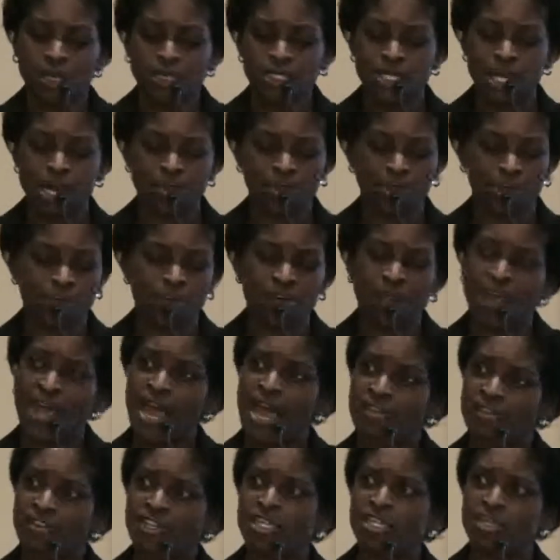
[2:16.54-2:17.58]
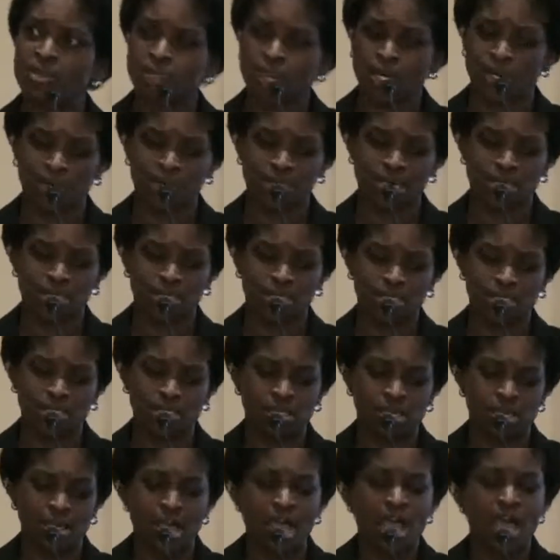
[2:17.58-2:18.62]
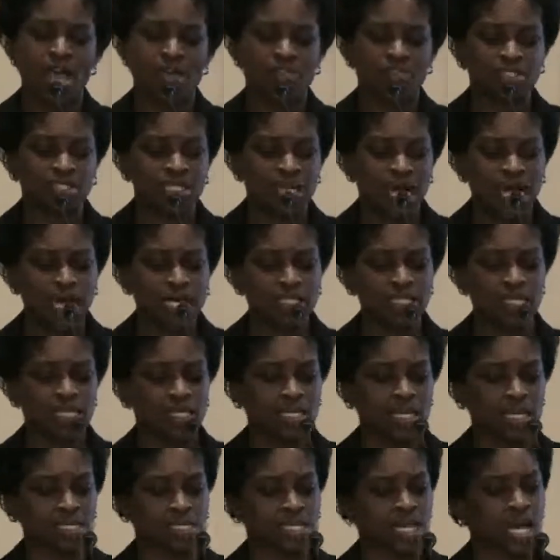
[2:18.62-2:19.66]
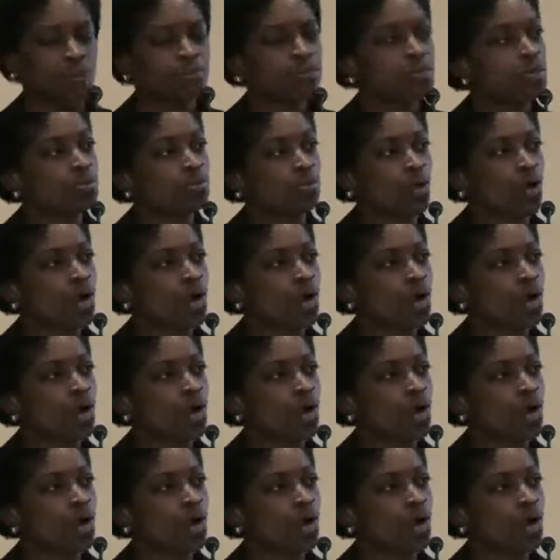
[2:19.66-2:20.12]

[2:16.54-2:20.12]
number of African Americans have not adopted